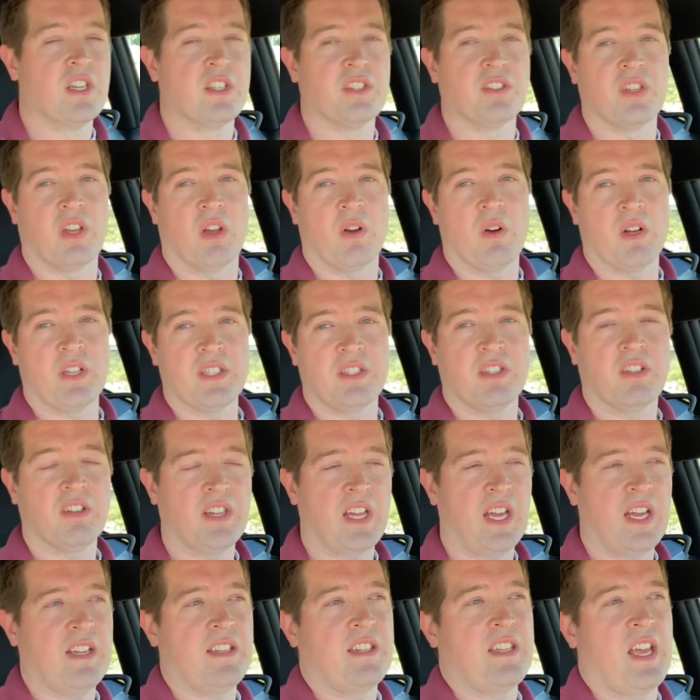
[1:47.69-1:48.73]
So until
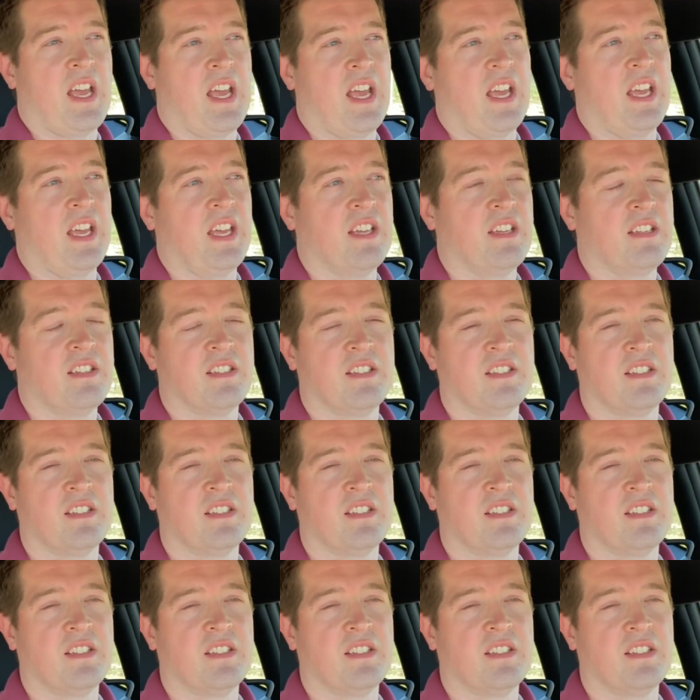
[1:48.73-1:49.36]
that day,